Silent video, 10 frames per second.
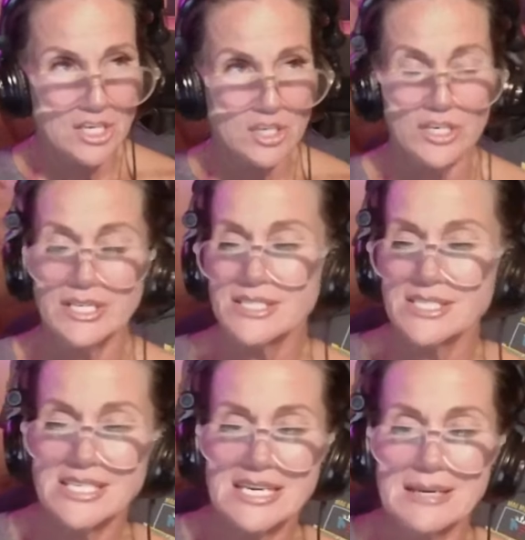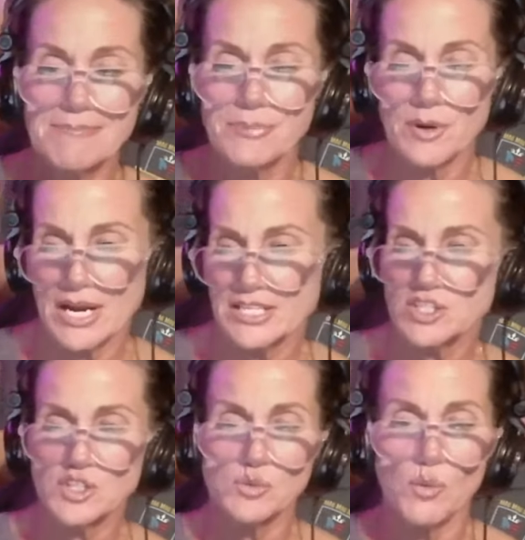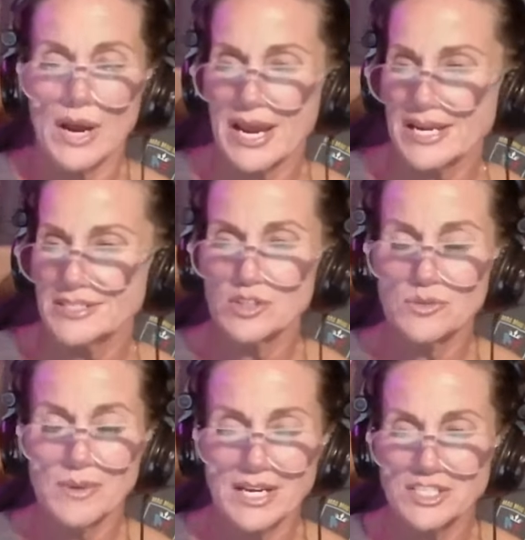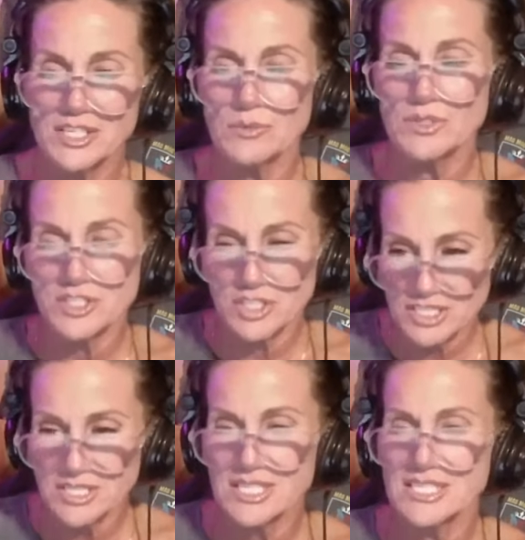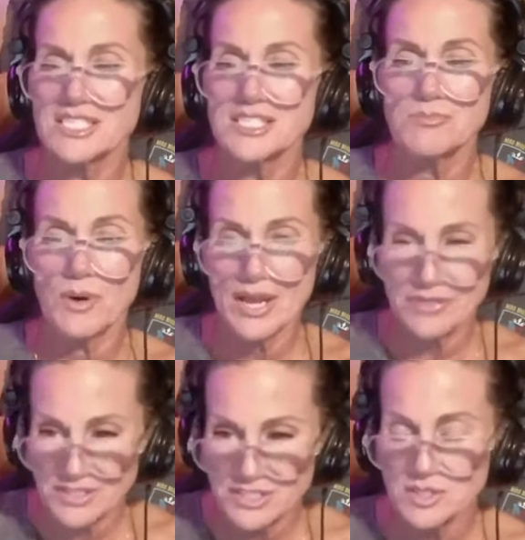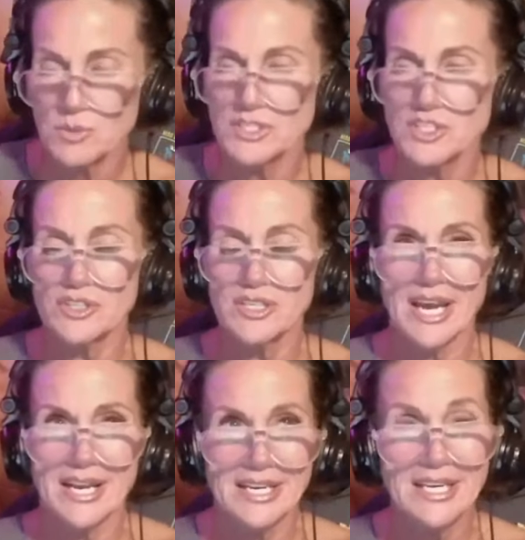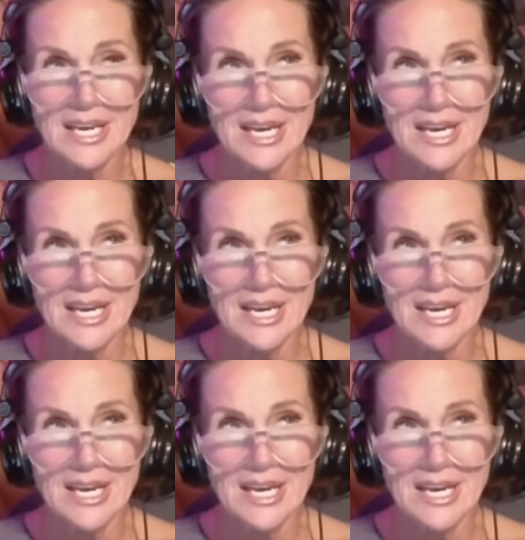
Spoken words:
didn't see Bret sway too much. It was just, this is Bret, this is what you're getting.